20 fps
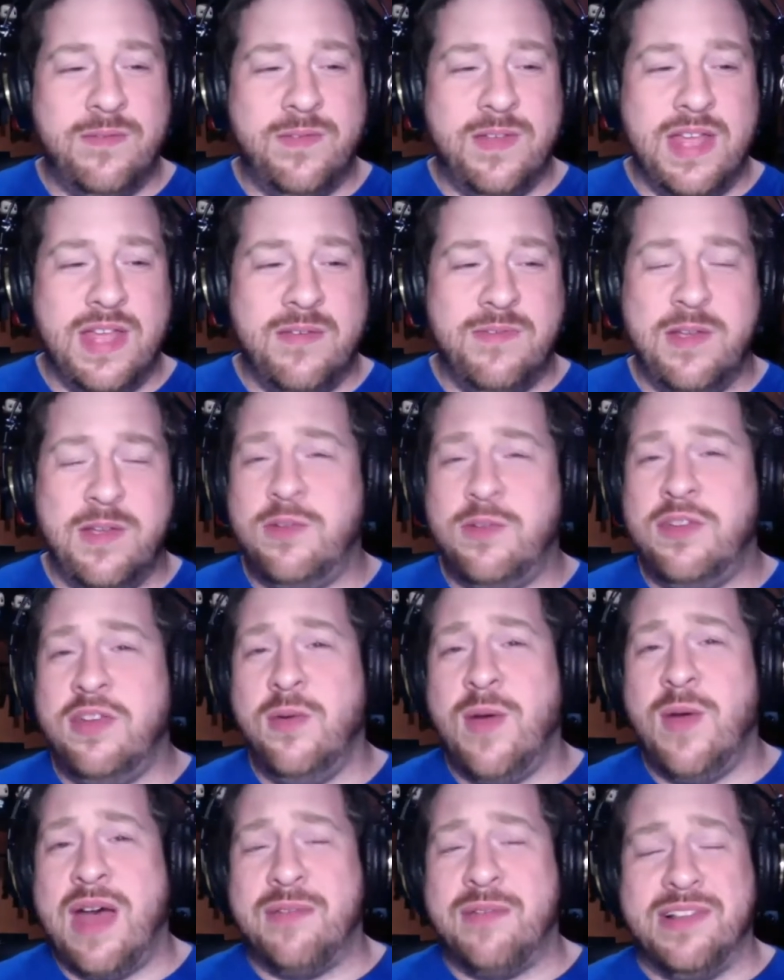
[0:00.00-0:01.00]
If you
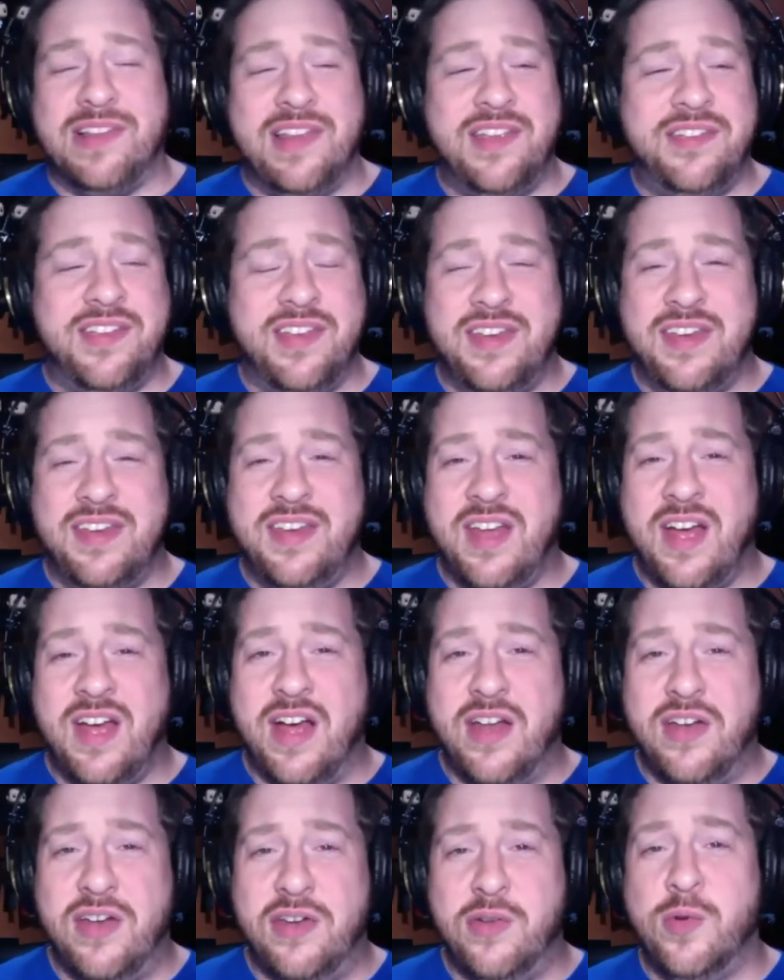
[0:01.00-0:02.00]
too have illicit
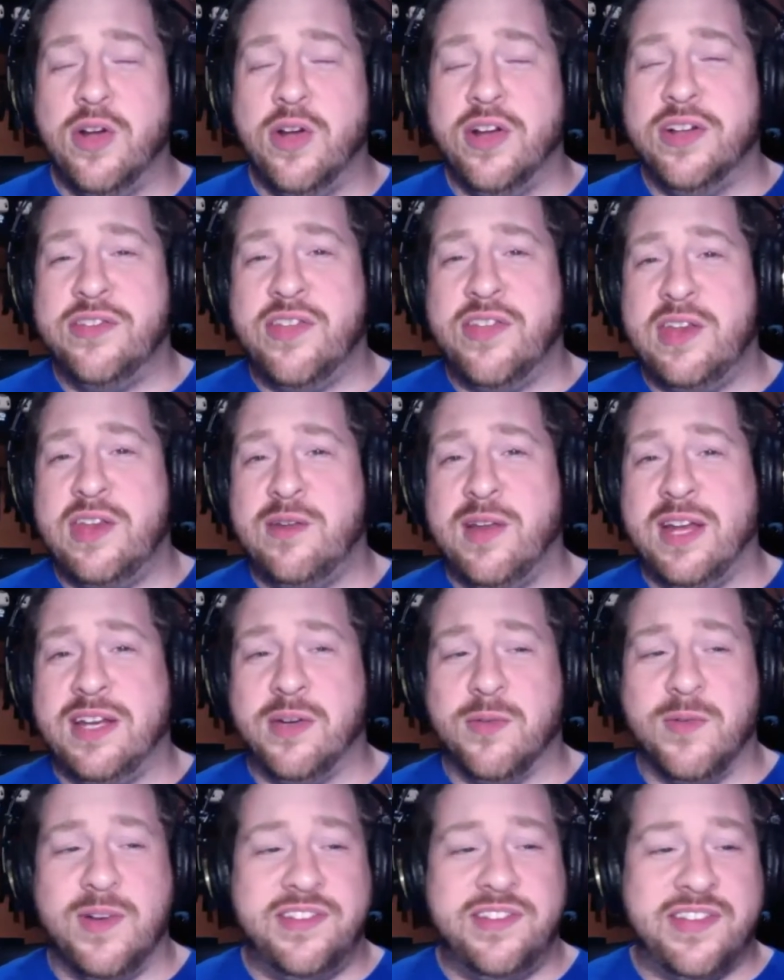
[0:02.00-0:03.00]
new goods that you'd like
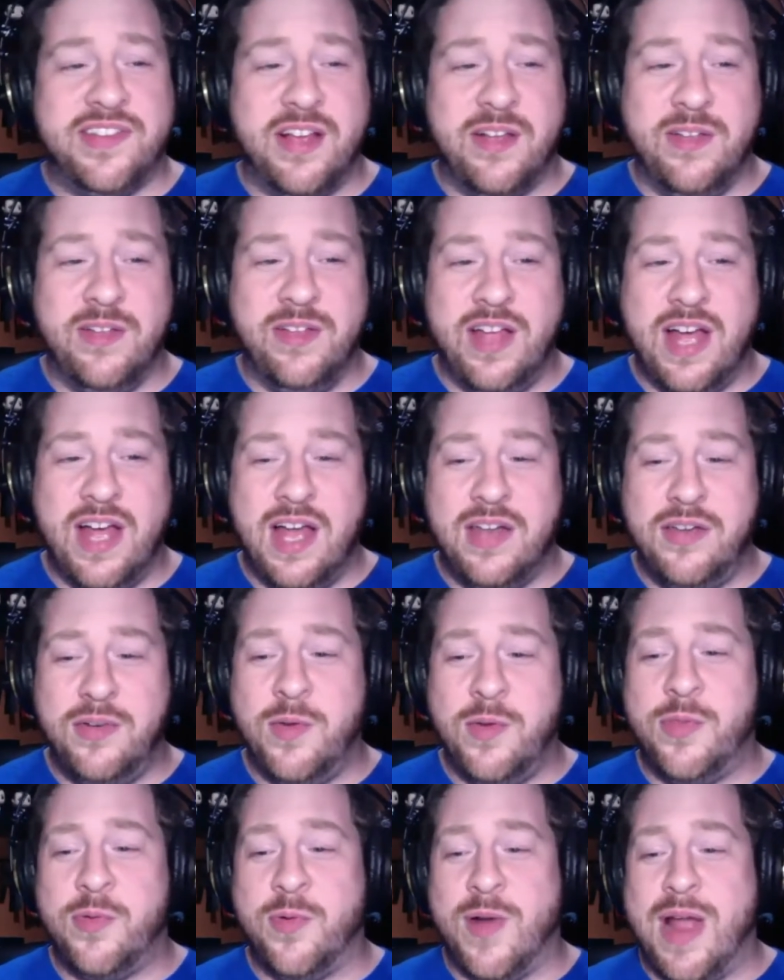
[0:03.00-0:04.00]
to resell, do
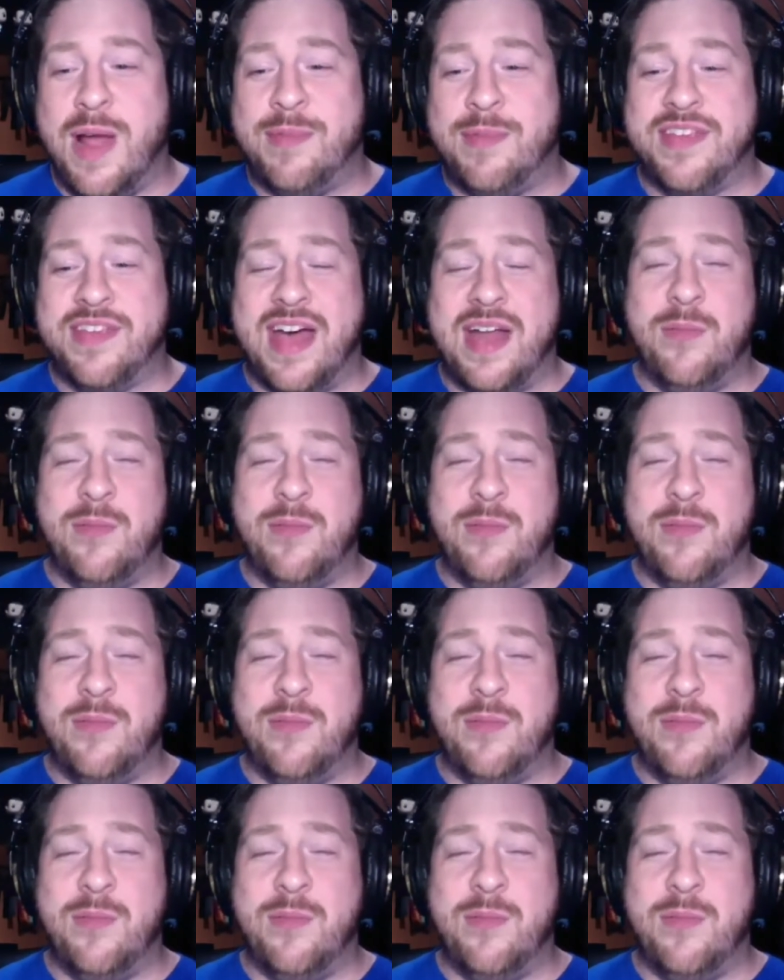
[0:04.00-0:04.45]
it through Amazon.